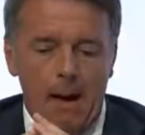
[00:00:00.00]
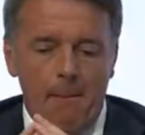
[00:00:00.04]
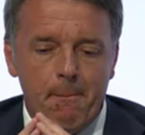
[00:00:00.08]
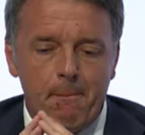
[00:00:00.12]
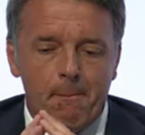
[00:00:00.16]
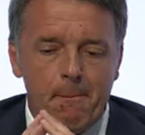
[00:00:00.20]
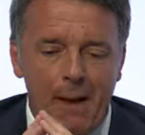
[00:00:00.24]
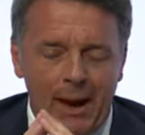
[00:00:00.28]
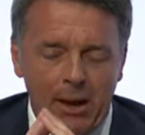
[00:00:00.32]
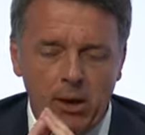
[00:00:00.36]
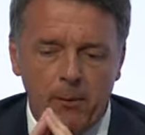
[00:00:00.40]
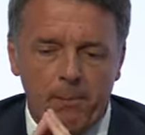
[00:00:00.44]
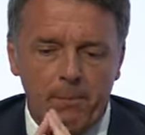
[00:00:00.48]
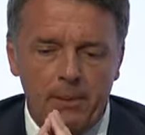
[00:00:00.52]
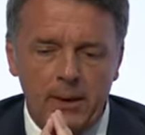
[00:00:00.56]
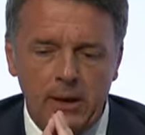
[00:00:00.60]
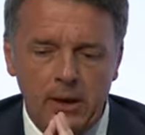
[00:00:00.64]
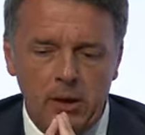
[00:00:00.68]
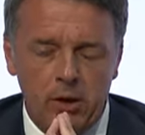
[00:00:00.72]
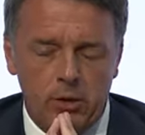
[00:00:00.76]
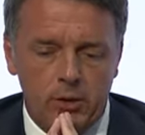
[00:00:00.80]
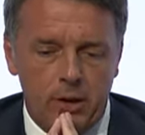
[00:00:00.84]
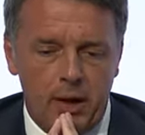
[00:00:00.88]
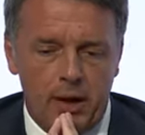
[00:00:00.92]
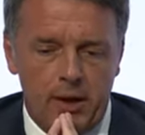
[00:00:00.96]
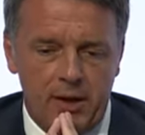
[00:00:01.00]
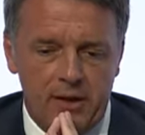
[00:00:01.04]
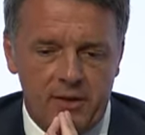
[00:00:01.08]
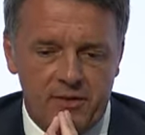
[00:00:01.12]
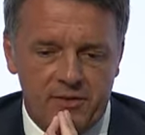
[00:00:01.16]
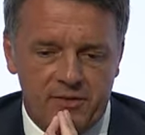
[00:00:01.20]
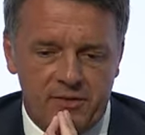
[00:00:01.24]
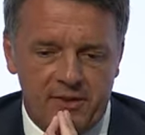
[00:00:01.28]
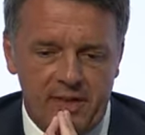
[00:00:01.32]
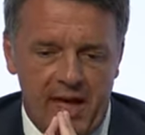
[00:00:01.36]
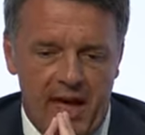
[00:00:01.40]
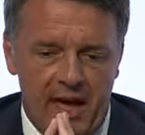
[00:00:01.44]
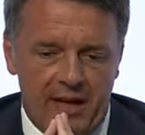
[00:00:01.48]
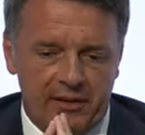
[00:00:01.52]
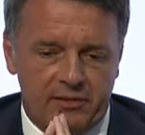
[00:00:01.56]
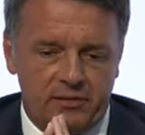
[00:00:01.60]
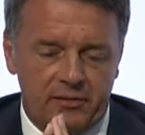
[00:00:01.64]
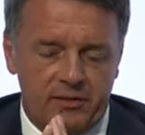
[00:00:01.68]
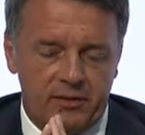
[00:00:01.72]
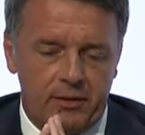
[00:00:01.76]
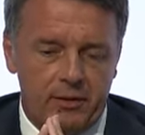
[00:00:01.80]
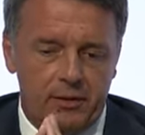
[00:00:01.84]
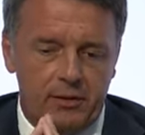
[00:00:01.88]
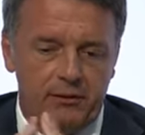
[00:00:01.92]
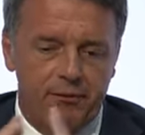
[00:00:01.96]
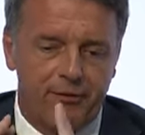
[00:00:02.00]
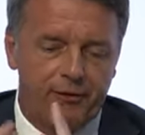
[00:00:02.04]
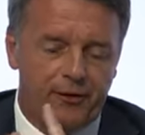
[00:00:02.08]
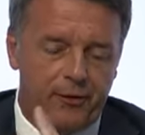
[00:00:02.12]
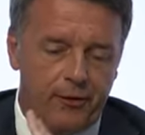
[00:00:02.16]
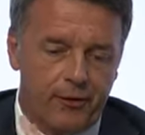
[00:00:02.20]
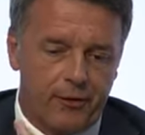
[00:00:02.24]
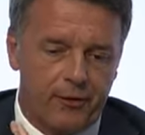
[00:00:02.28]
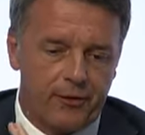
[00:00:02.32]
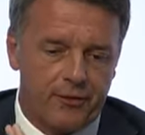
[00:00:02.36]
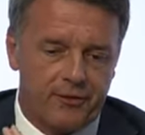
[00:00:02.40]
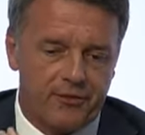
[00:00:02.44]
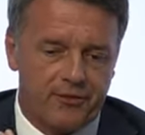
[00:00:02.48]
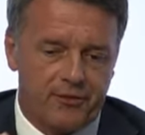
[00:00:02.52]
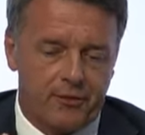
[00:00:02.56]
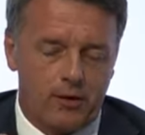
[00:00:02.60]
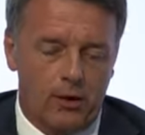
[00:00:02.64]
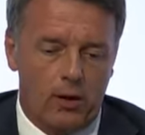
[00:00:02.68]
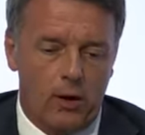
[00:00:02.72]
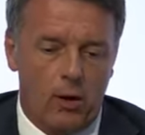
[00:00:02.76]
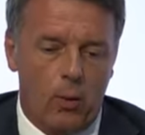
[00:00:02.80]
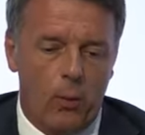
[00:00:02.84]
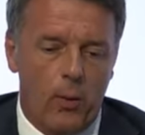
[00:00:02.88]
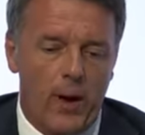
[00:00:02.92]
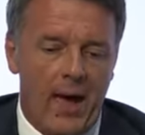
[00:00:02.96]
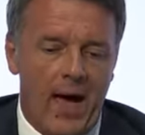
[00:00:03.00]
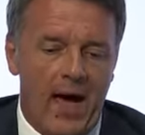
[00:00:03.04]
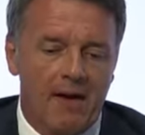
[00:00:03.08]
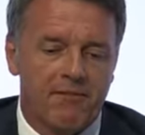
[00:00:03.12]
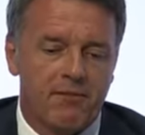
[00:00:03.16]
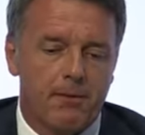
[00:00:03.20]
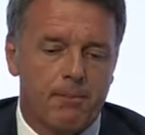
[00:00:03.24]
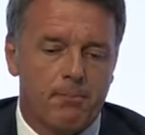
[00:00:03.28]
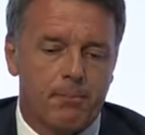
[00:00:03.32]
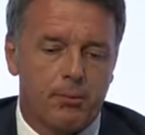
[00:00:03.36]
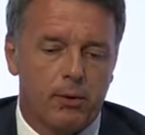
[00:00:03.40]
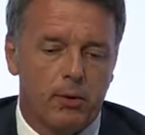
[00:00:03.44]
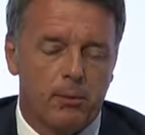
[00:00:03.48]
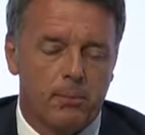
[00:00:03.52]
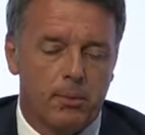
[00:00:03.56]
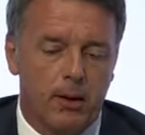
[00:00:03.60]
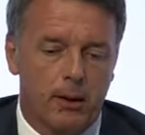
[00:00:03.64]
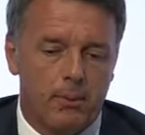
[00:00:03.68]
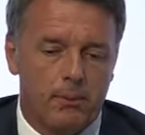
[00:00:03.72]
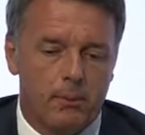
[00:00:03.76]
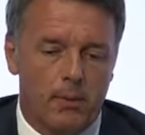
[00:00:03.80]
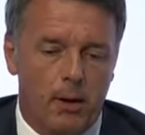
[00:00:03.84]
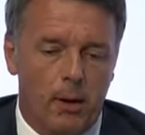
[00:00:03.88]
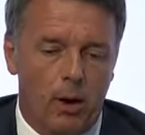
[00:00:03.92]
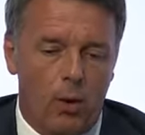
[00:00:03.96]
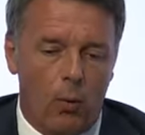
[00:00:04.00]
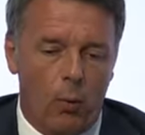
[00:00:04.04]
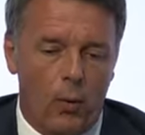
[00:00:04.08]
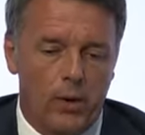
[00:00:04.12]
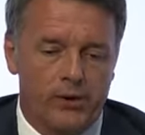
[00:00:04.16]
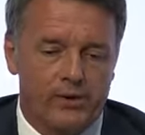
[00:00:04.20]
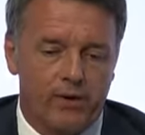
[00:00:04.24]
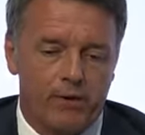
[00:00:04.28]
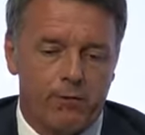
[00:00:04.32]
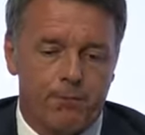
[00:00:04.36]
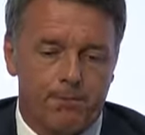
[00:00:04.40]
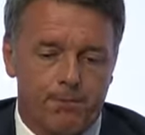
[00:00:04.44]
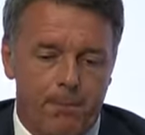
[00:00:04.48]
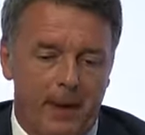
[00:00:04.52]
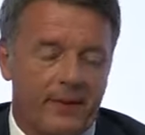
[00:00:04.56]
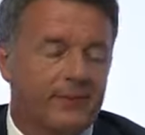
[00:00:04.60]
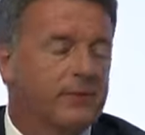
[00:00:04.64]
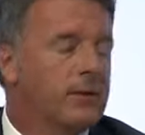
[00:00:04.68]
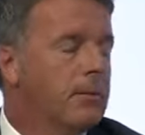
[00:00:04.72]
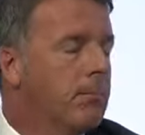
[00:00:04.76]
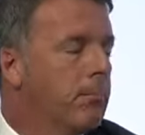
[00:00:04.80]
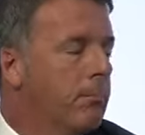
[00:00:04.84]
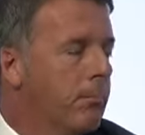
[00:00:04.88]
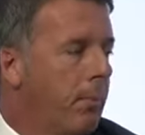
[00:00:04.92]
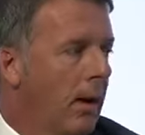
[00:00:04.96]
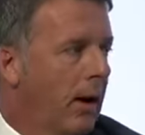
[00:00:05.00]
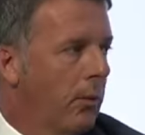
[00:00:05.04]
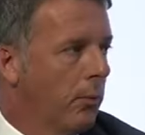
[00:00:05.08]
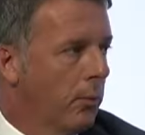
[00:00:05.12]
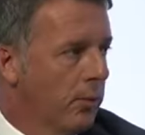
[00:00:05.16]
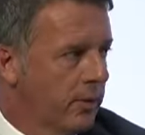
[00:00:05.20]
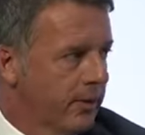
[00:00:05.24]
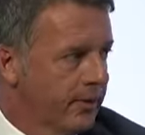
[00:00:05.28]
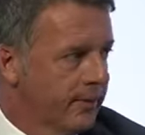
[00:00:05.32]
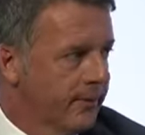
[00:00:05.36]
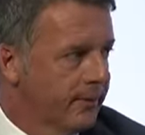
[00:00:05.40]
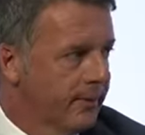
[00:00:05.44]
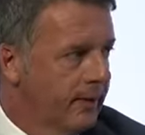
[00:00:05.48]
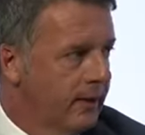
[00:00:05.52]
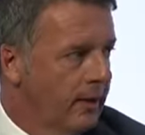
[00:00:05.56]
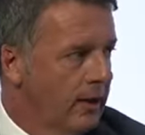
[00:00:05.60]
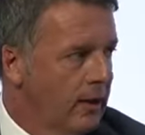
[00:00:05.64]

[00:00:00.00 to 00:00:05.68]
My opinion is that, first, we have a problem with the spending power.